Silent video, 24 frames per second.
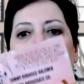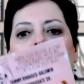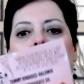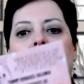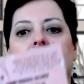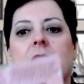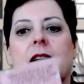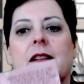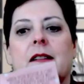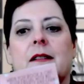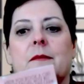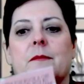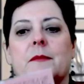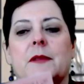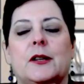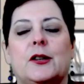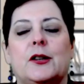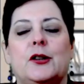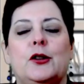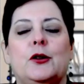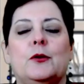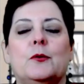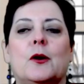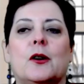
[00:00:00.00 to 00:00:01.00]
the
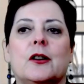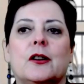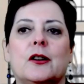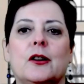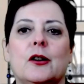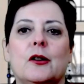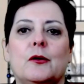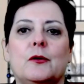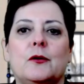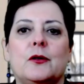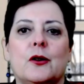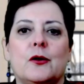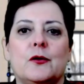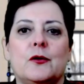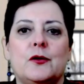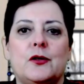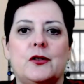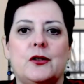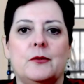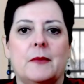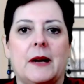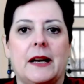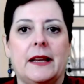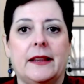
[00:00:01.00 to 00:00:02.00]
QR code goes
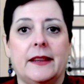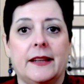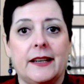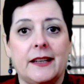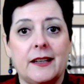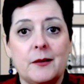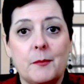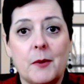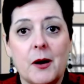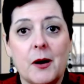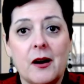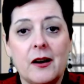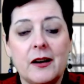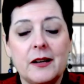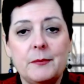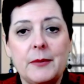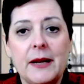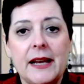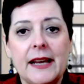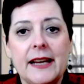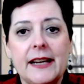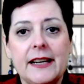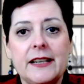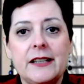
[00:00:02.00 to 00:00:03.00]
to my LinkPod
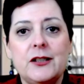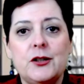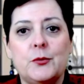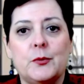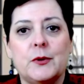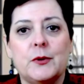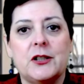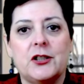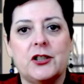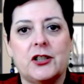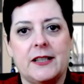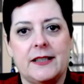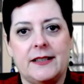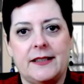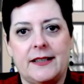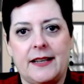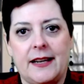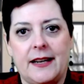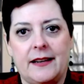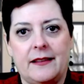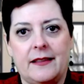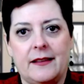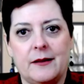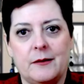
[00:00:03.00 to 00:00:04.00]
page, which can
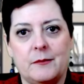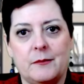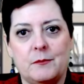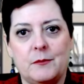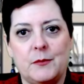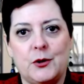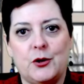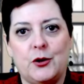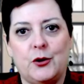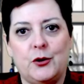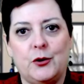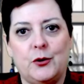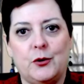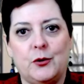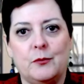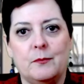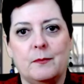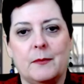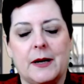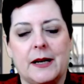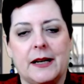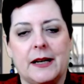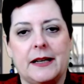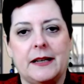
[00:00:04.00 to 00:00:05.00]
take them to
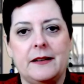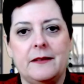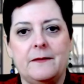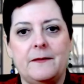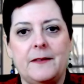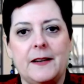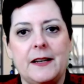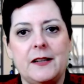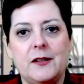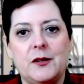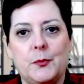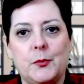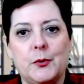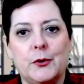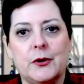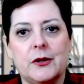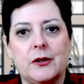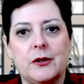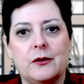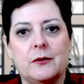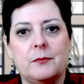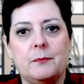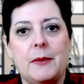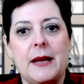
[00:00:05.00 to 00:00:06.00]
my
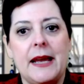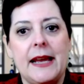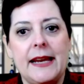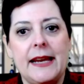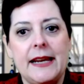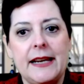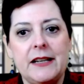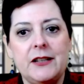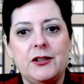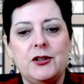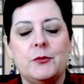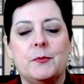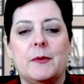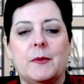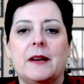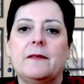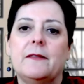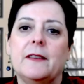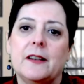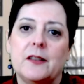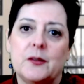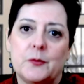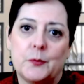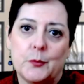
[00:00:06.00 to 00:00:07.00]
Facebook page, my
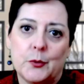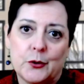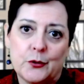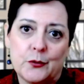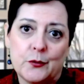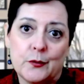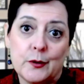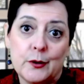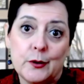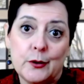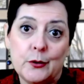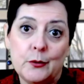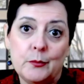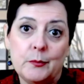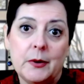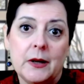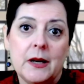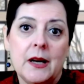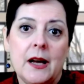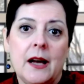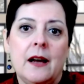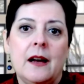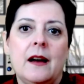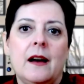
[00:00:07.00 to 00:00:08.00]
Facebook group,
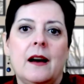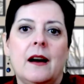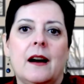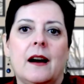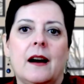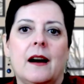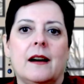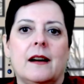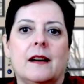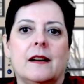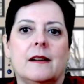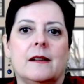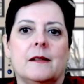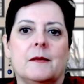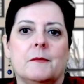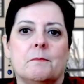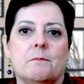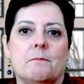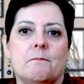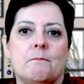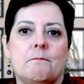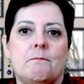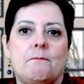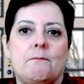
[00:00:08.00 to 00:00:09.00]
my